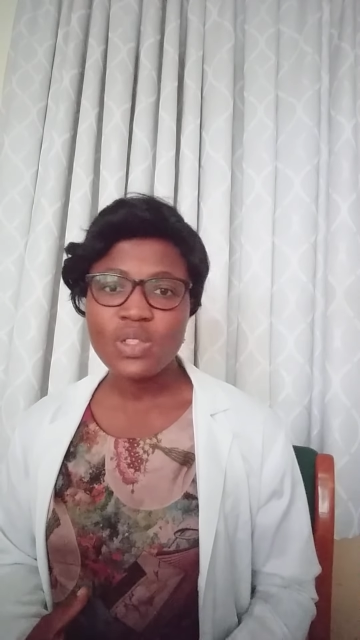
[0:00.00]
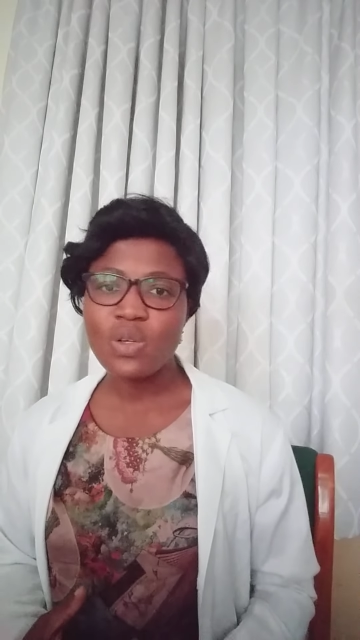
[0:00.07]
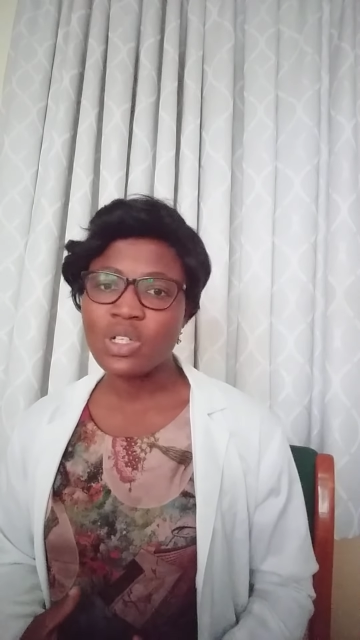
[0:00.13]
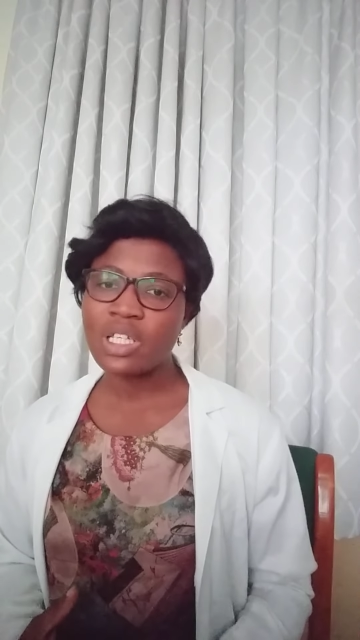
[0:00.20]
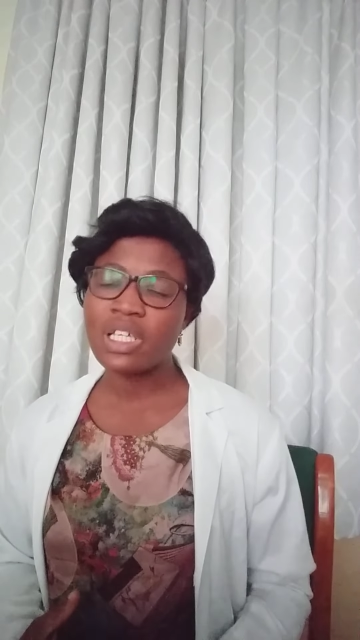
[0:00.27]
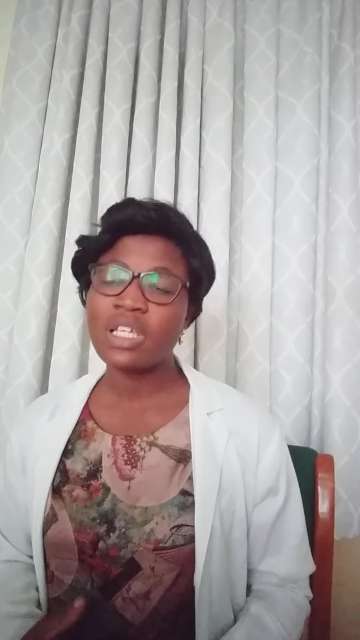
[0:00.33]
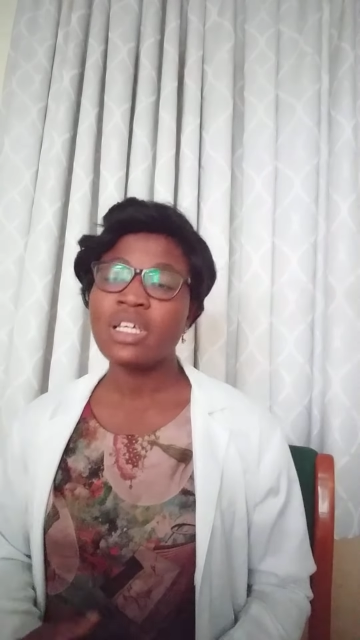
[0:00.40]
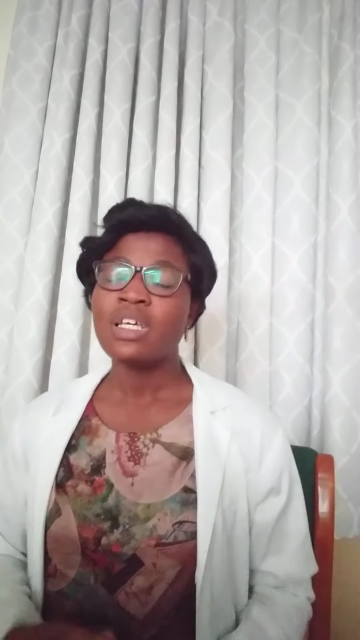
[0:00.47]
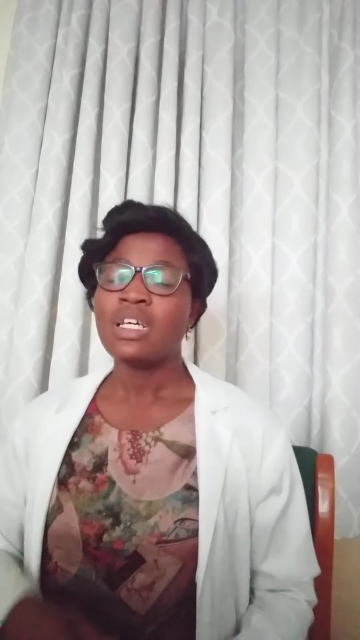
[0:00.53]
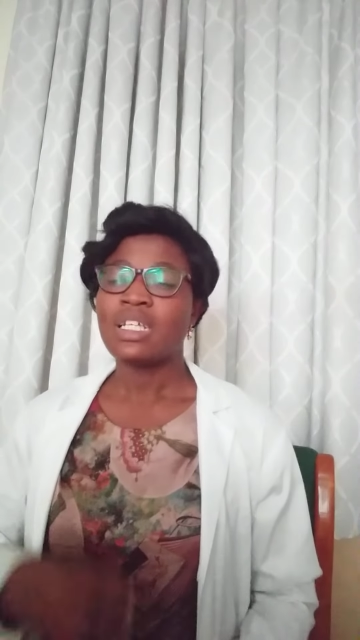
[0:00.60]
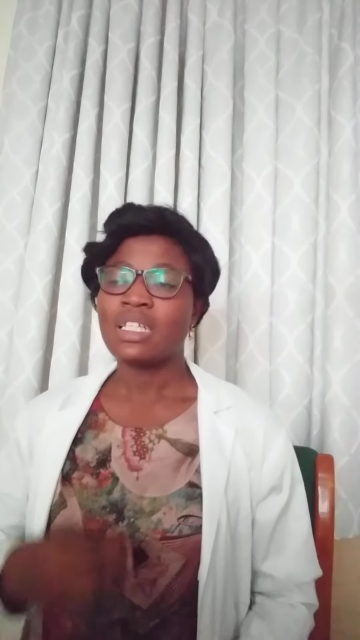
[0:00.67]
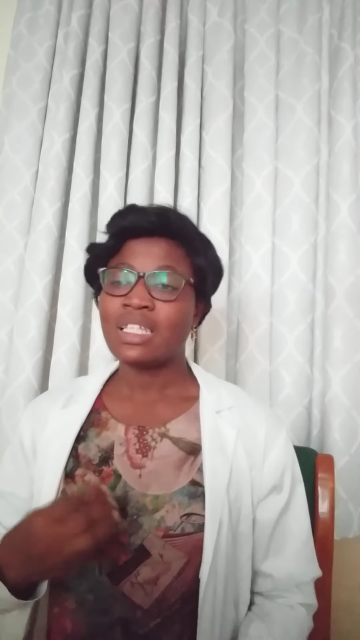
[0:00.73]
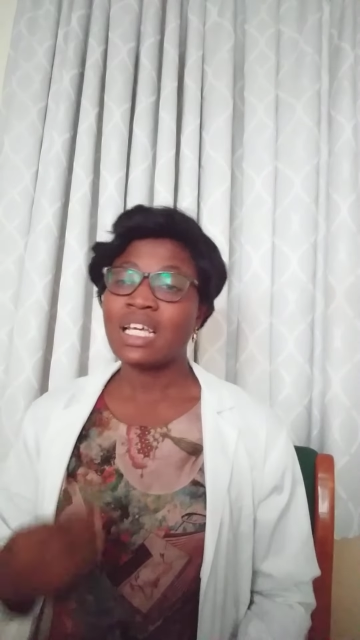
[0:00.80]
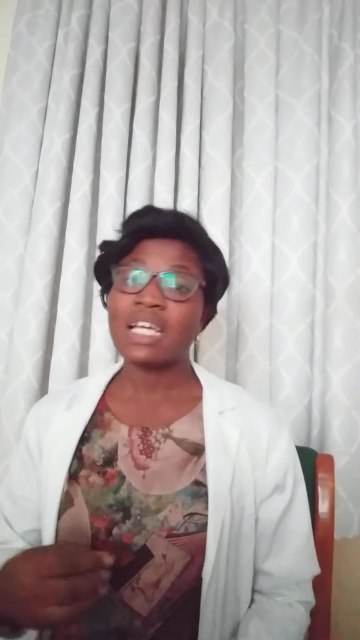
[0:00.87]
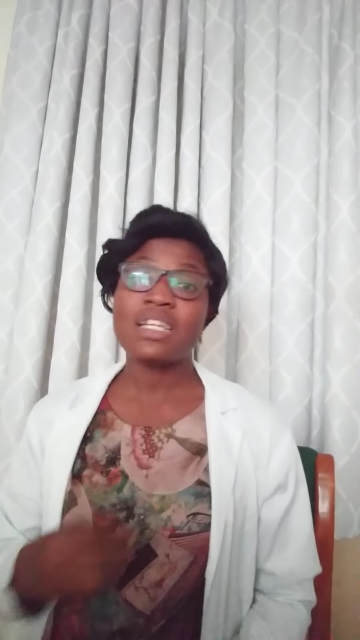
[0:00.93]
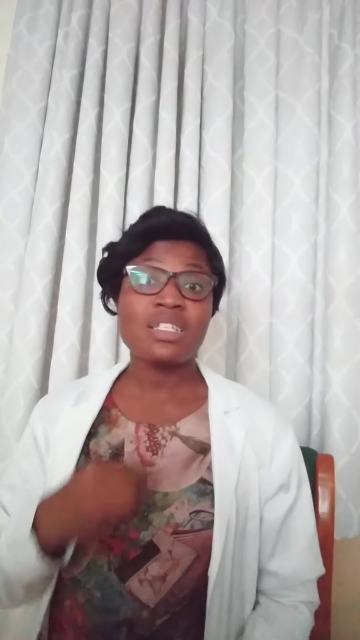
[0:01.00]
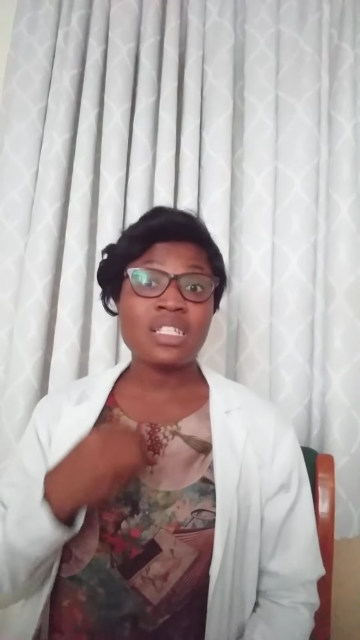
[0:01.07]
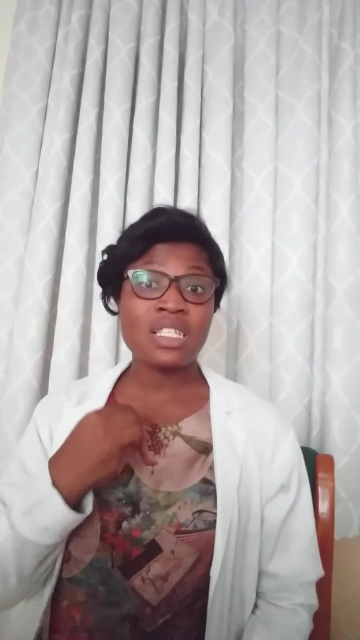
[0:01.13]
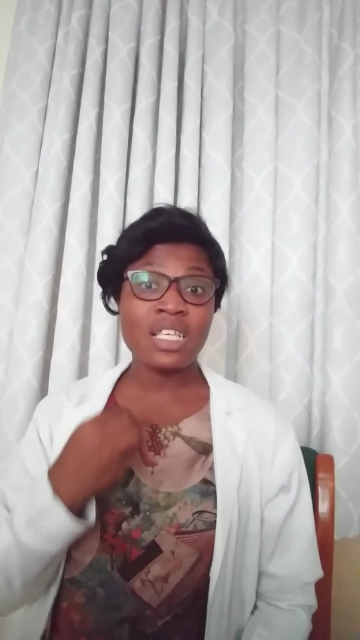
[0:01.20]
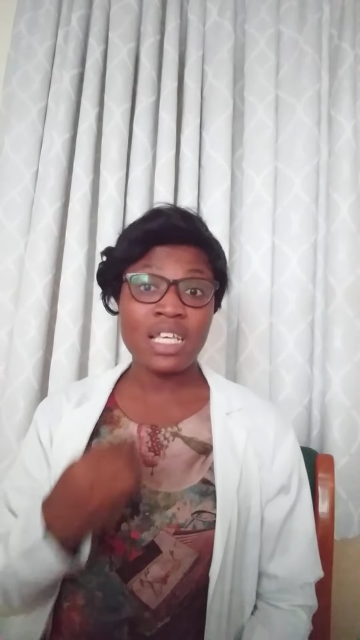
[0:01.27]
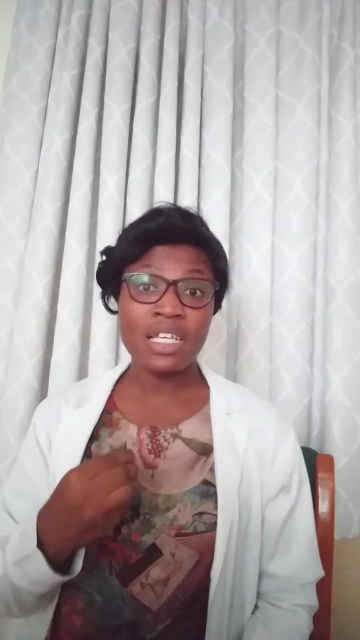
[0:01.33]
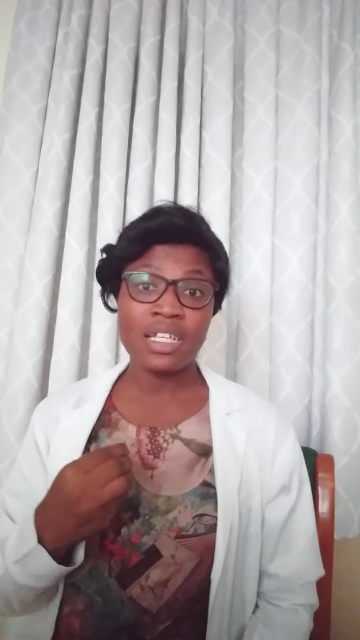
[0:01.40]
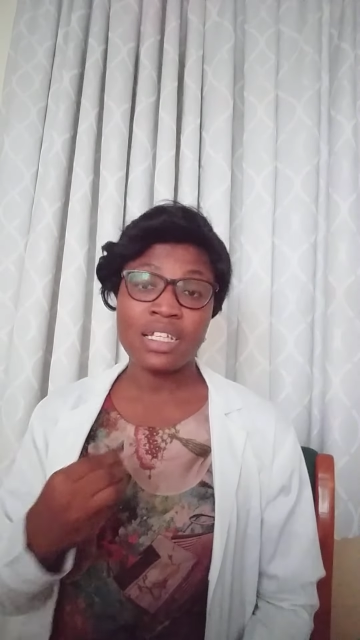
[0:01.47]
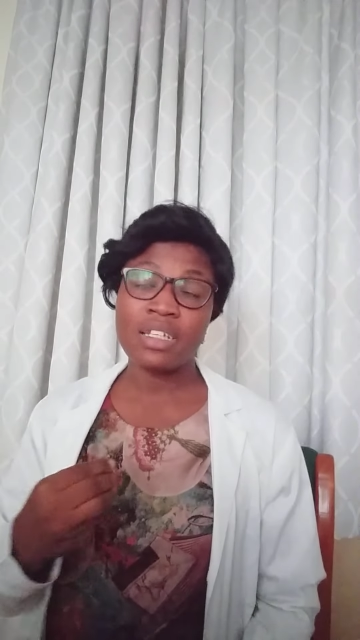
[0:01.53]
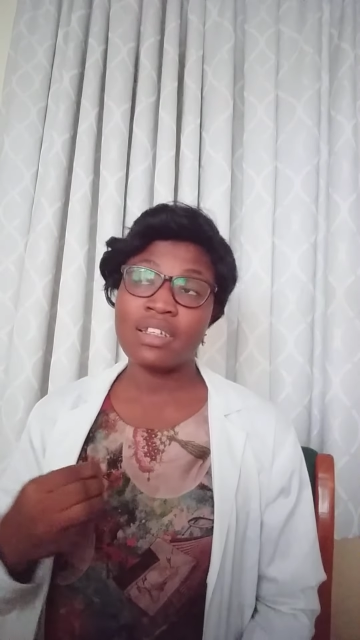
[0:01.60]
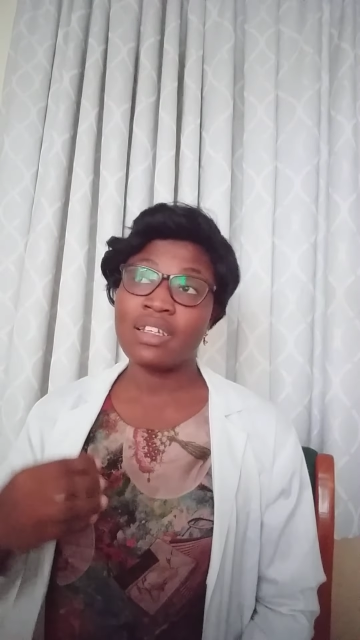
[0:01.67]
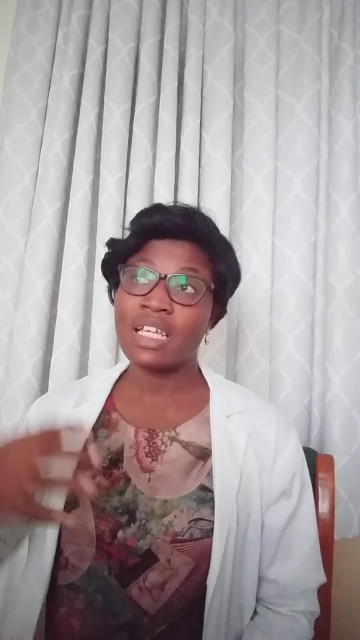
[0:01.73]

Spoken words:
okay, that skin,